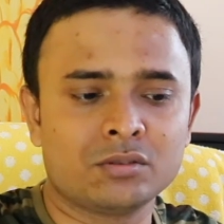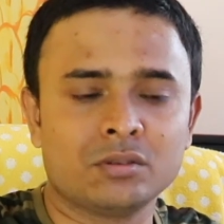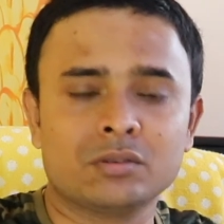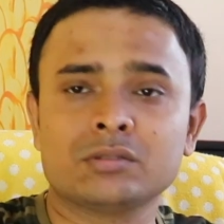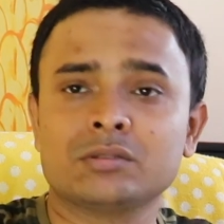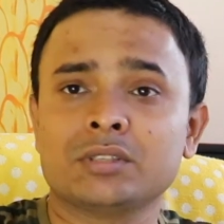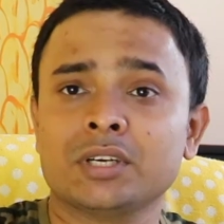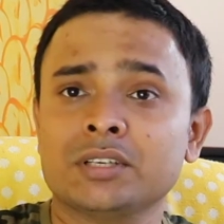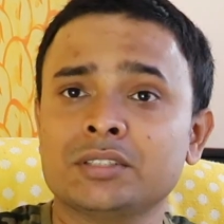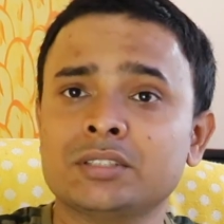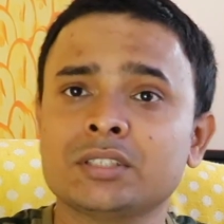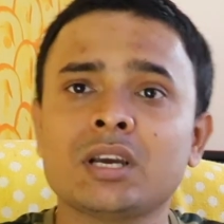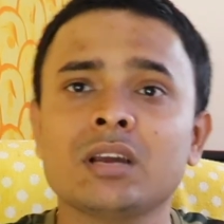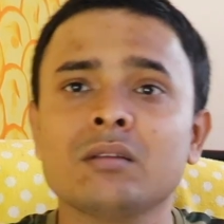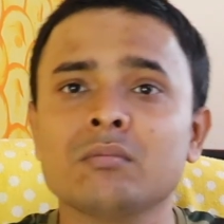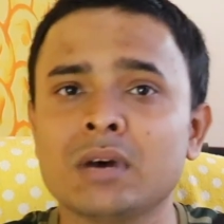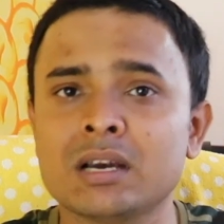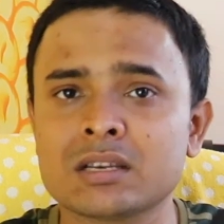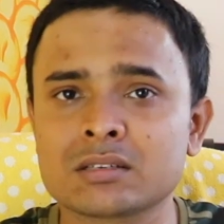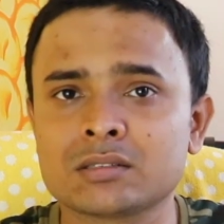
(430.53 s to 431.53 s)
So
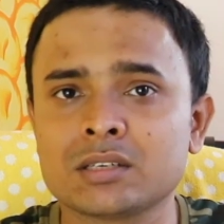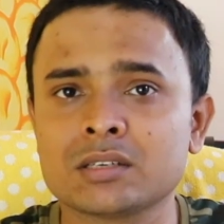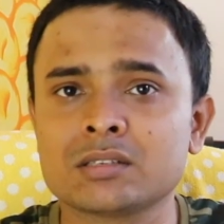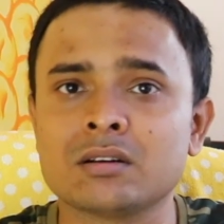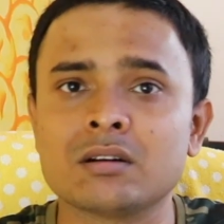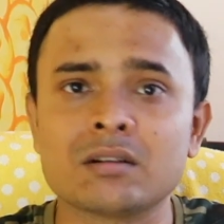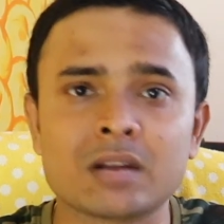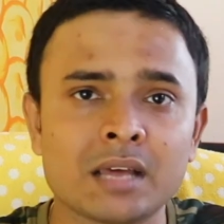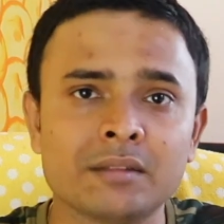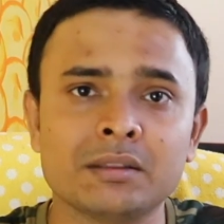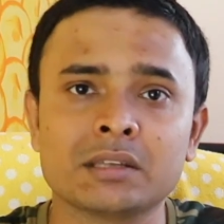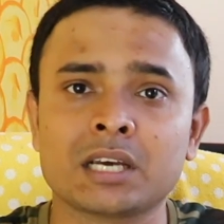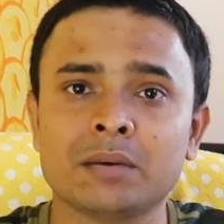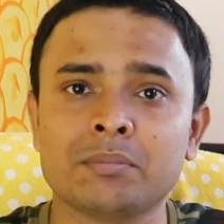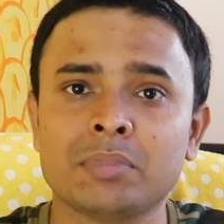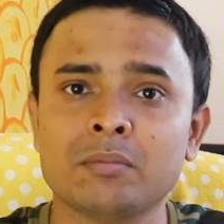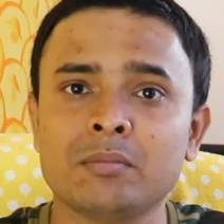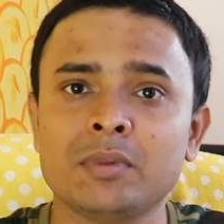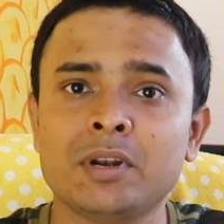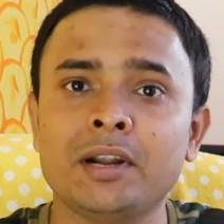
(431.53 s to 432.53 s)
surgical mask does not have the
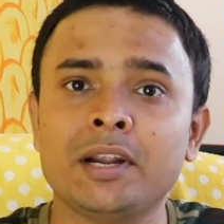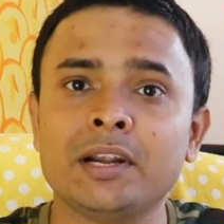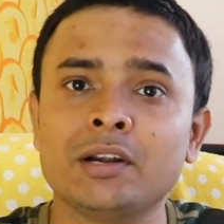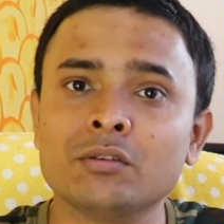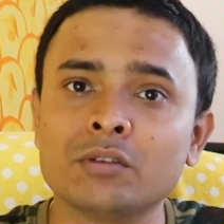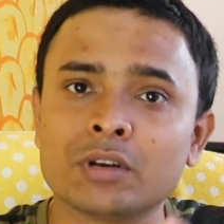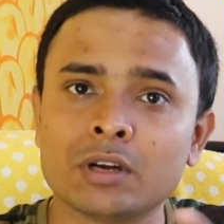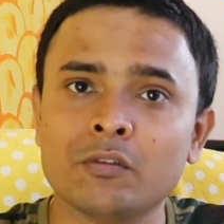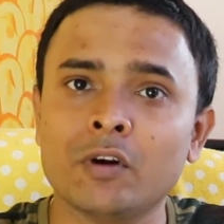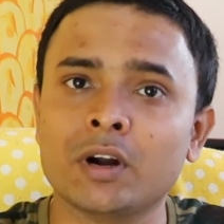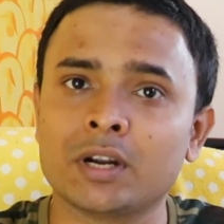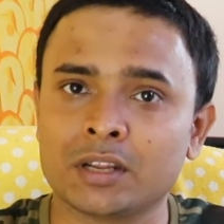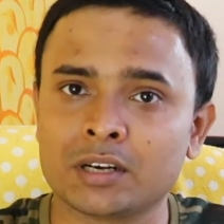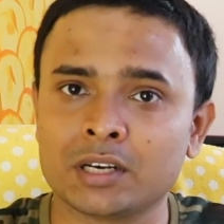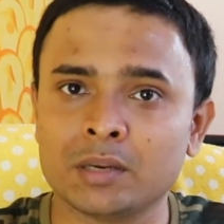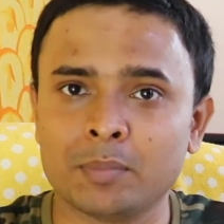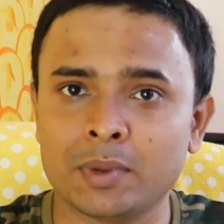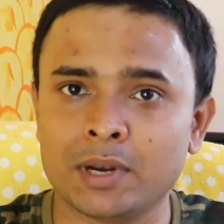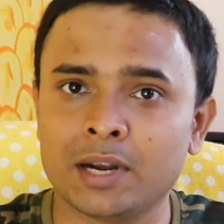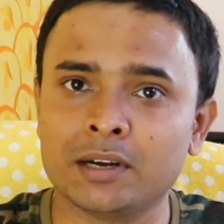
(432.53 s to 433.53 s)
capability to water
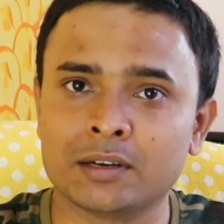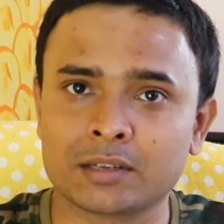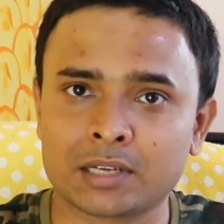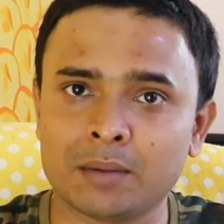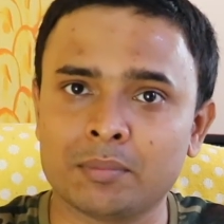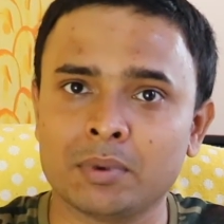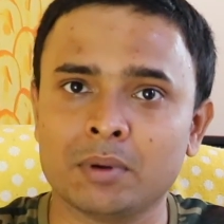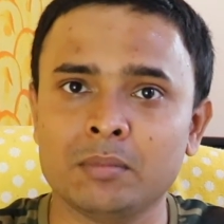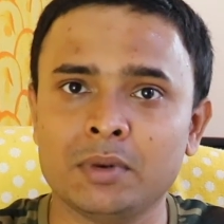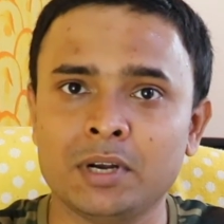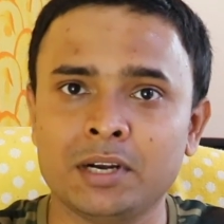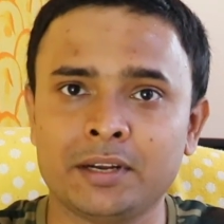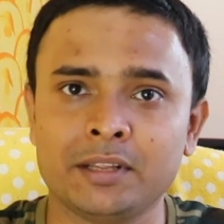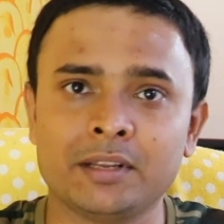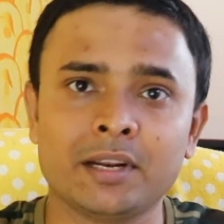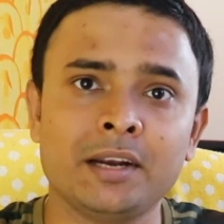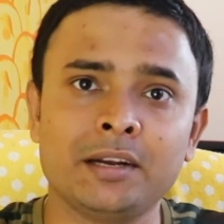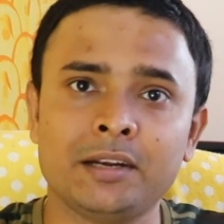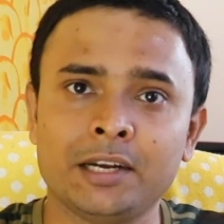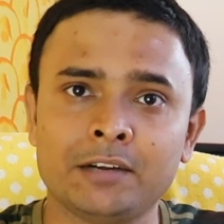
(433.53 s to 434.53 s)
repellent capability,
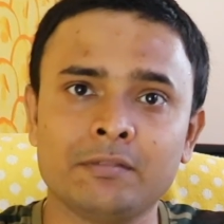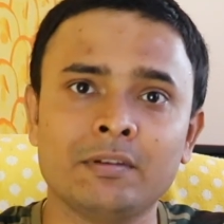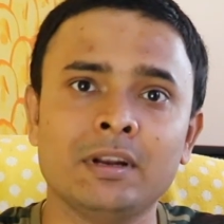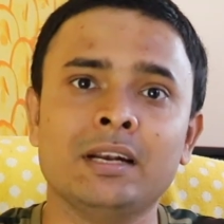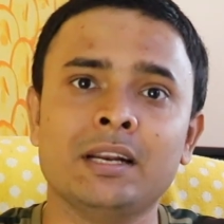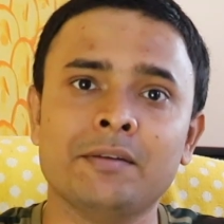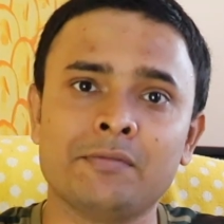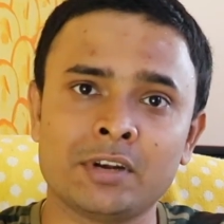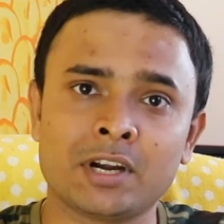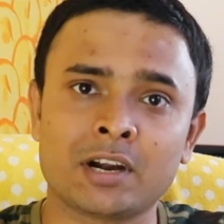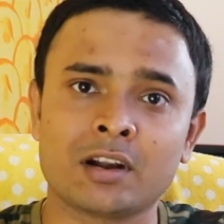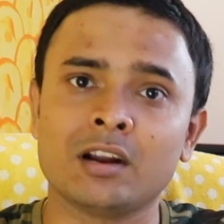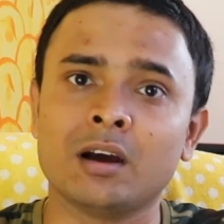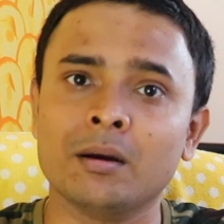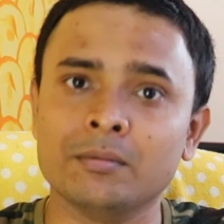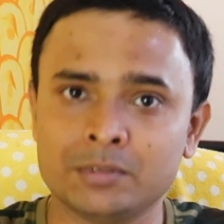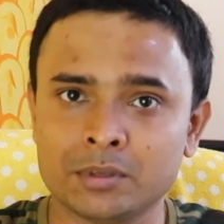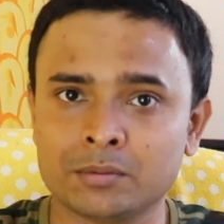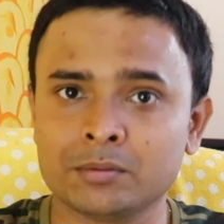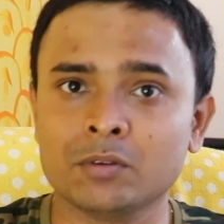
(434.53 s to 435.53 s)
right? It will definitely
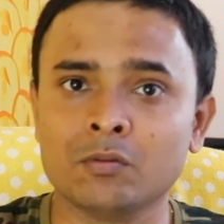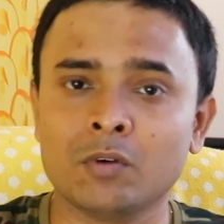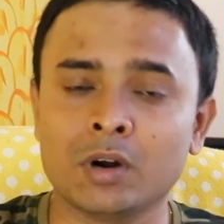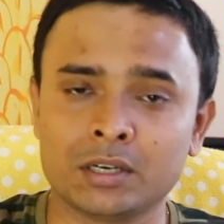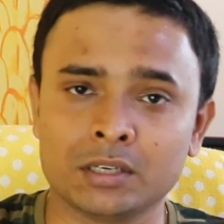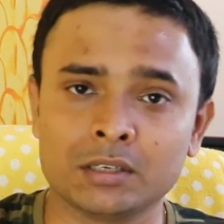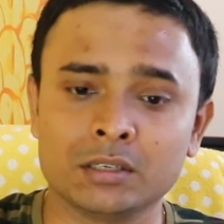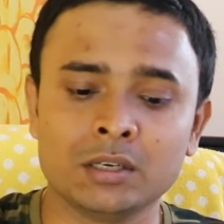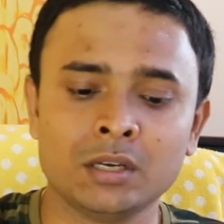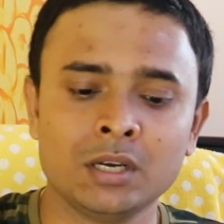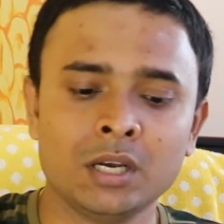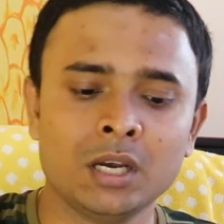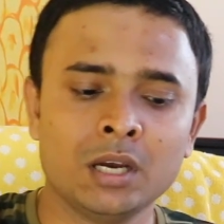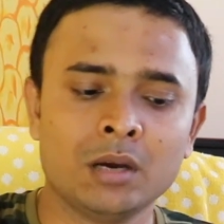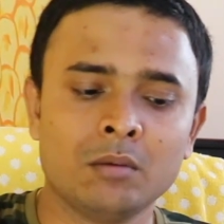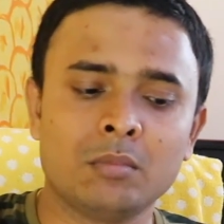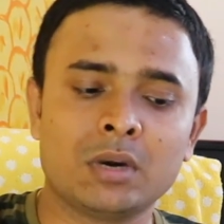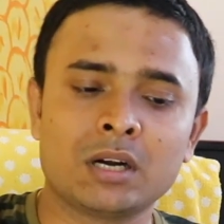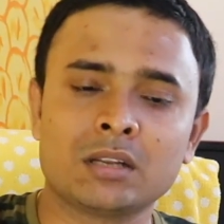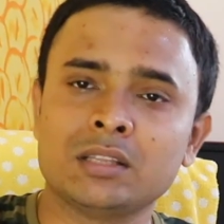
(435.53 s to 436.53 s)
absorb the water,
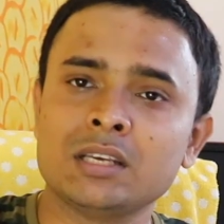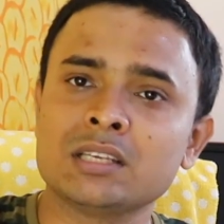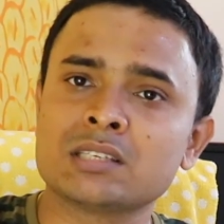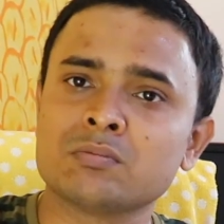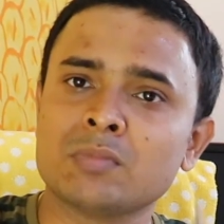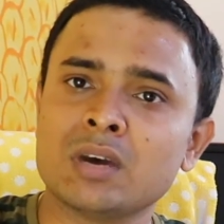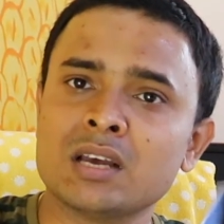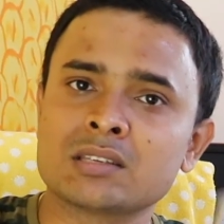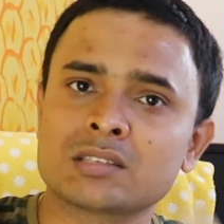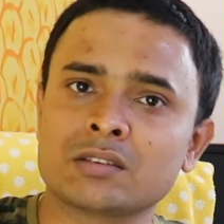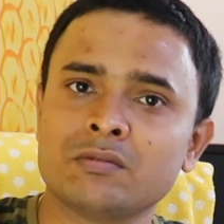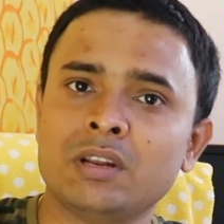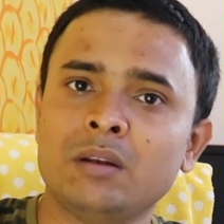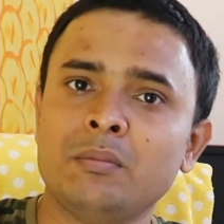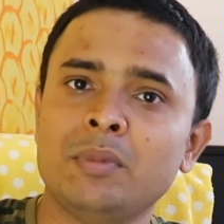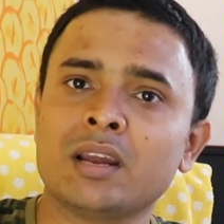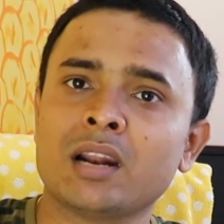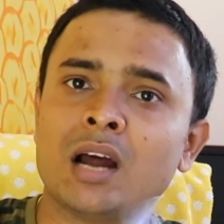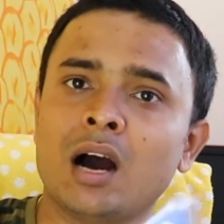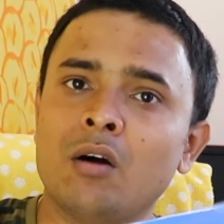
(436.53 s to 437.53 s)
but this mask
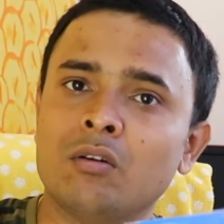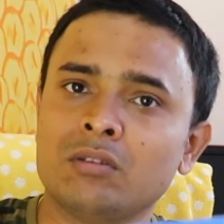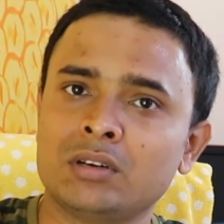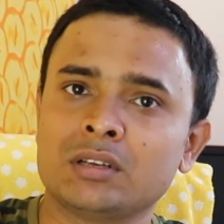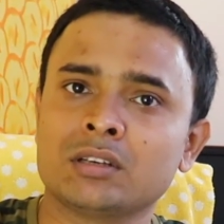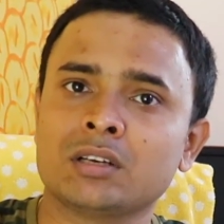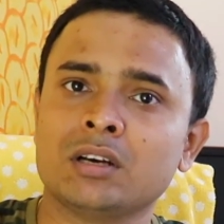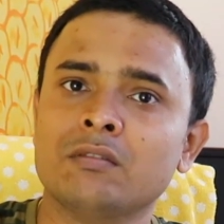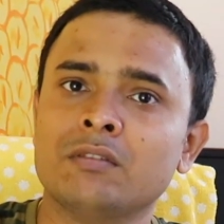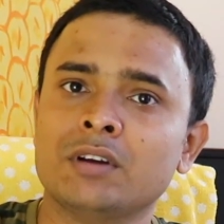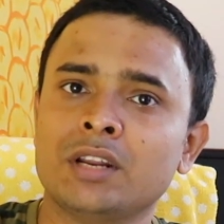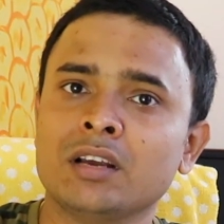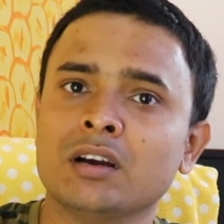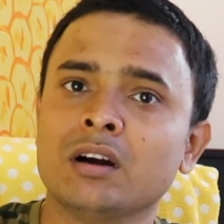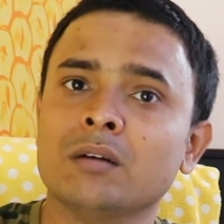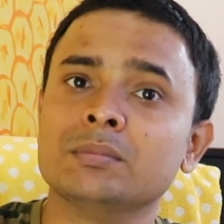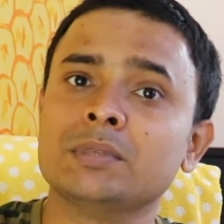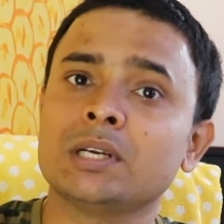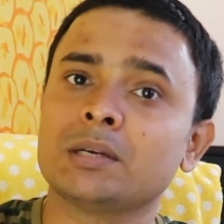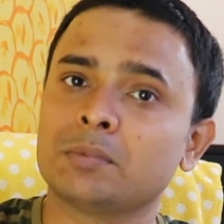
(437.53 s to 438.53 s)
will be an outer covering
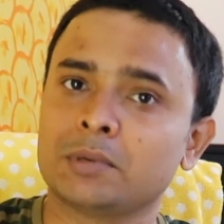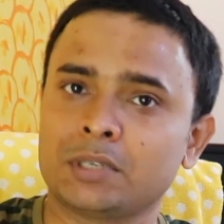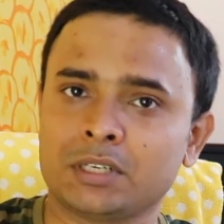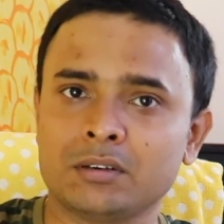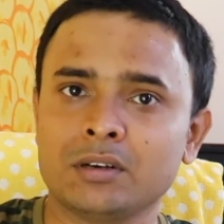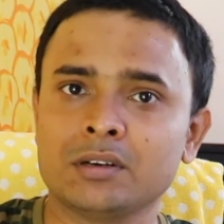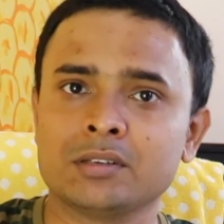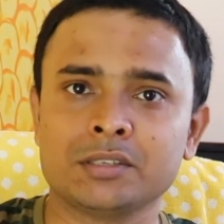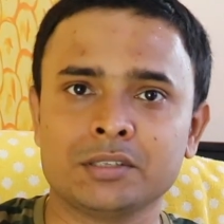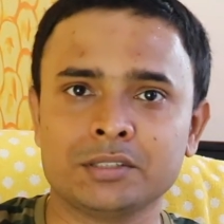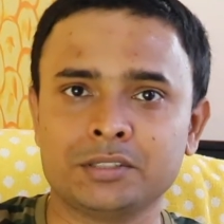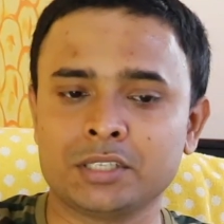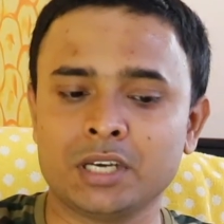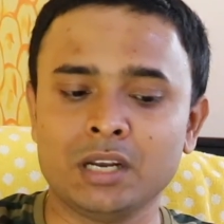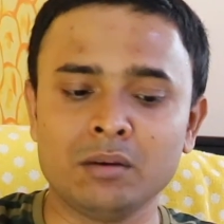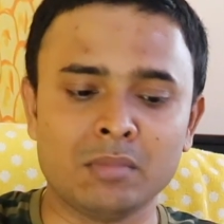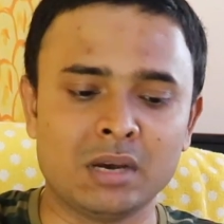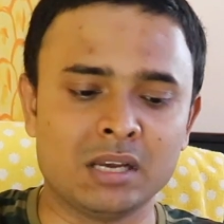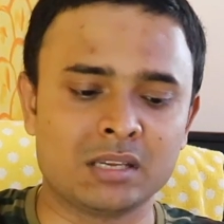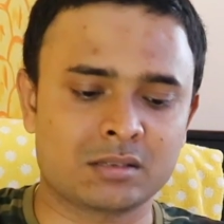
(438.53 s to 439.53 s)
of that particular
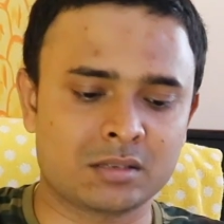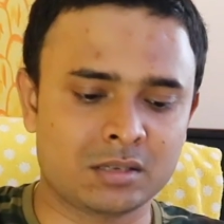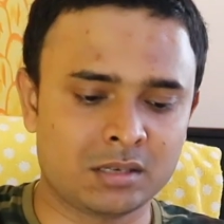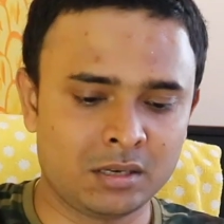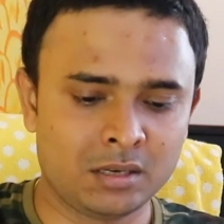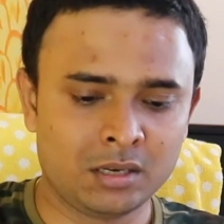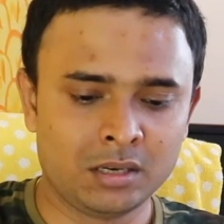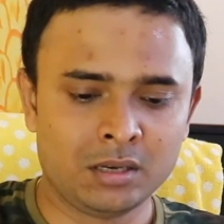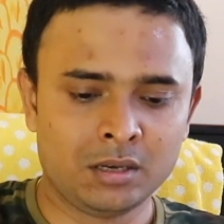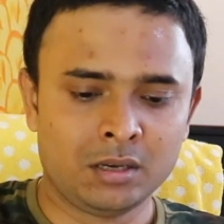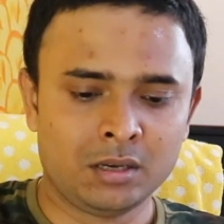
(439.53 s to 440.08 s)
surgical mask.